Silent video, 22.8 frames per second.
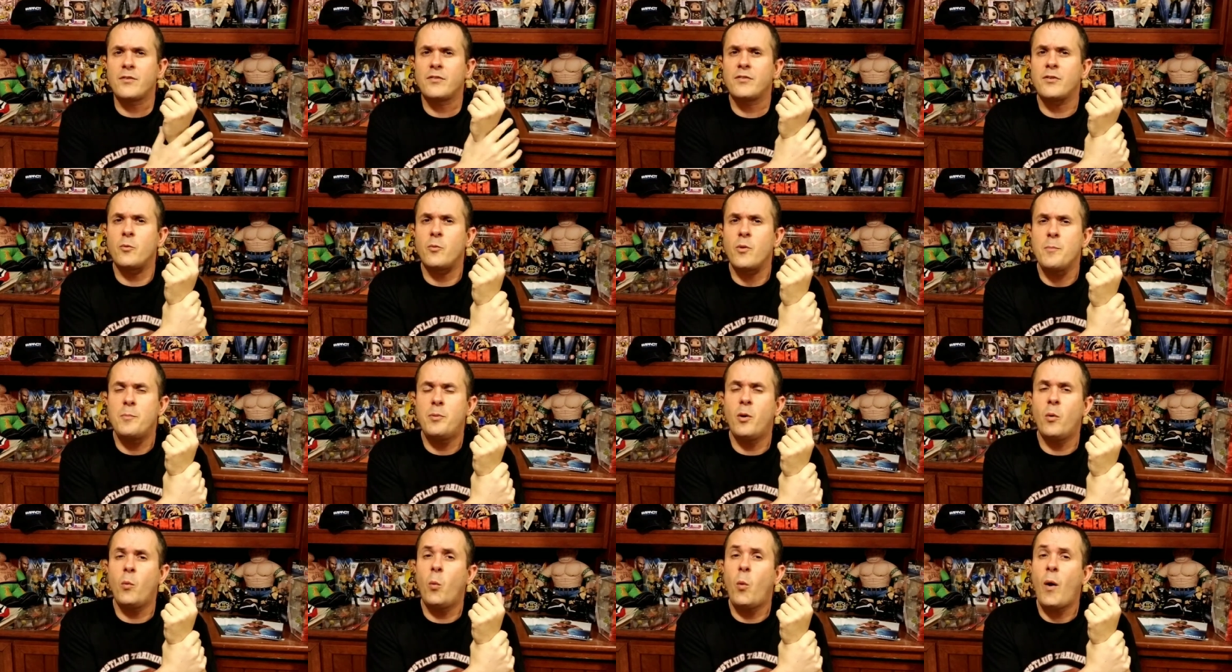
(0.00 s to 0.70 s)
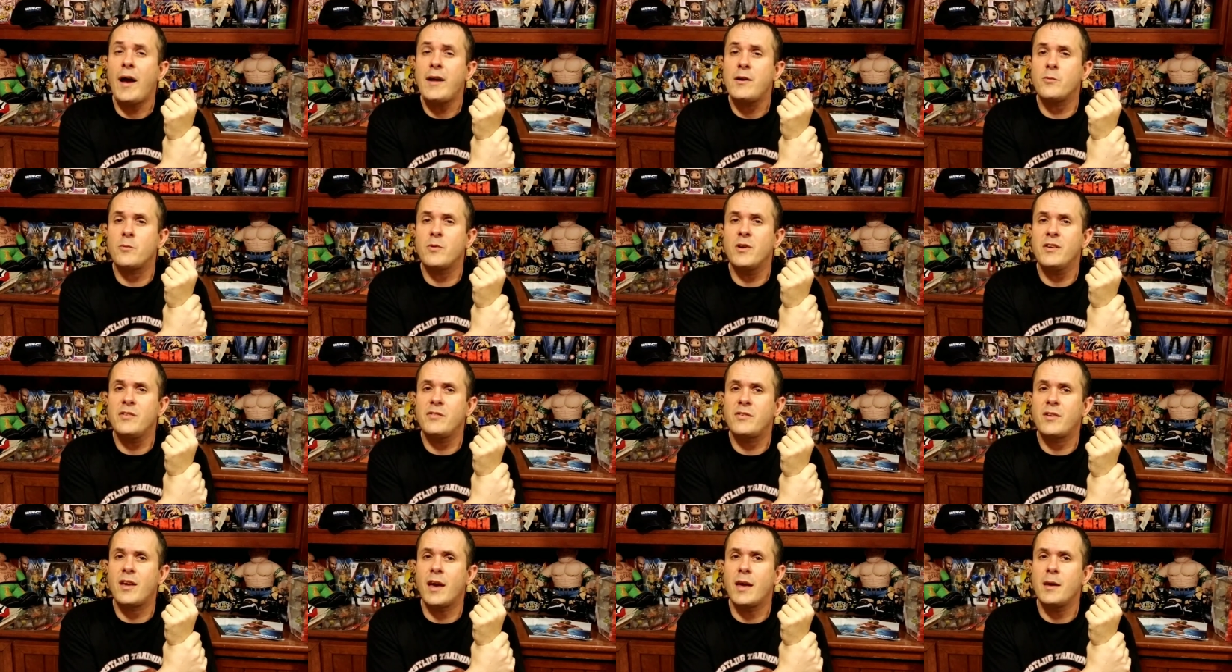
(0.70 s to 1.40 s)
And so we put white
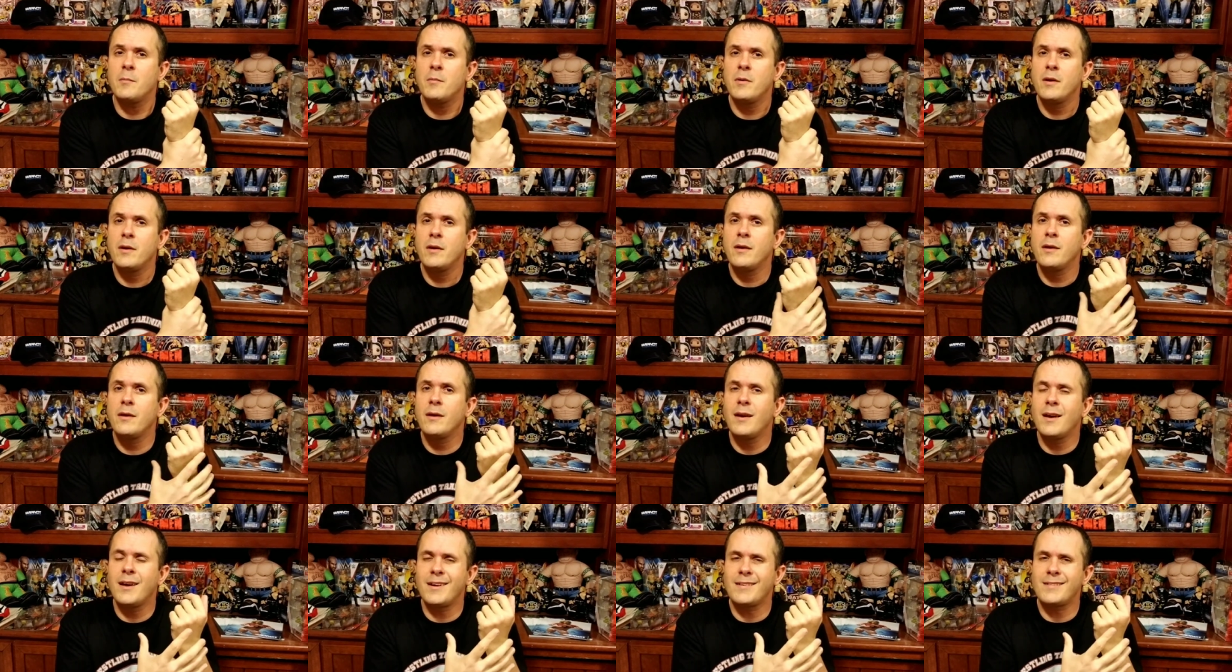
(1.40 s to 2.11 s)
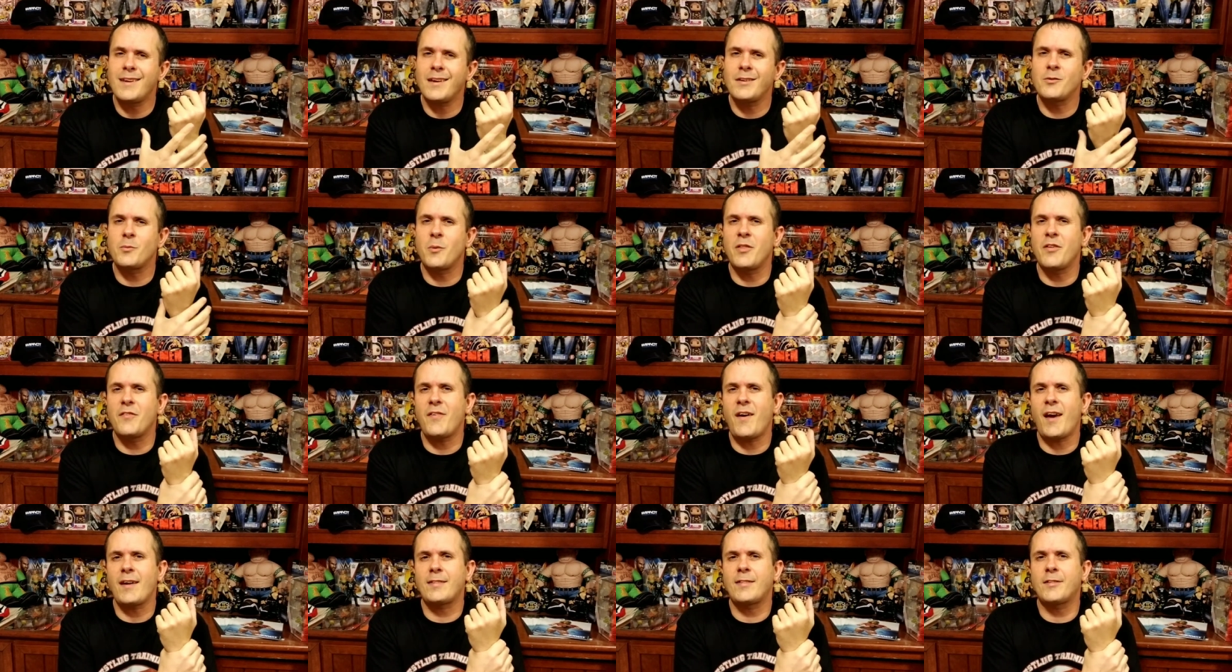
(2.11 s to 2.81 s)
wrist tape and it takes away the
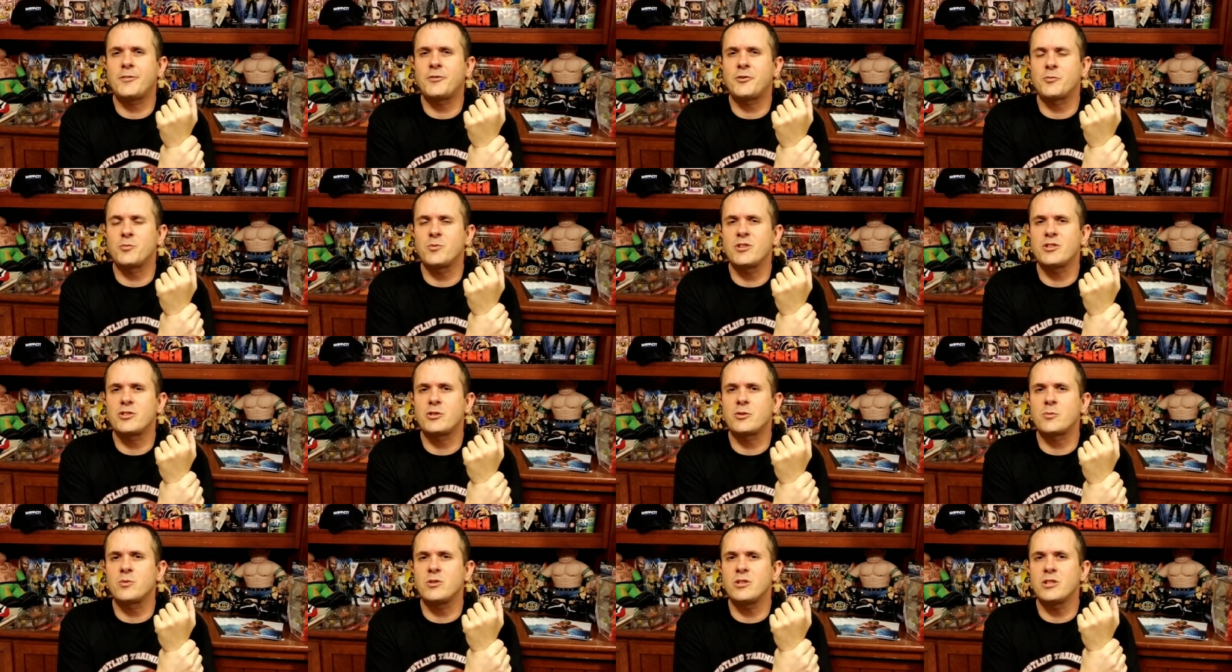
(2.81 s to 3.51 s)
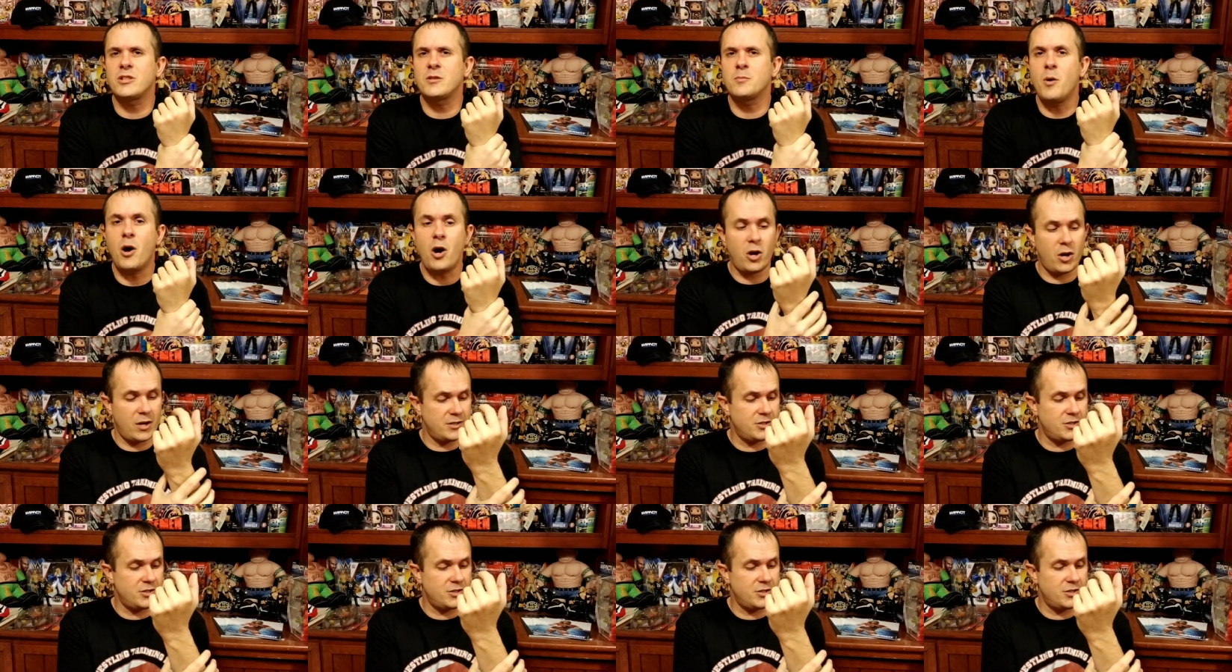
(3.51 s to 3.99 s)
fact that your wrists are really small.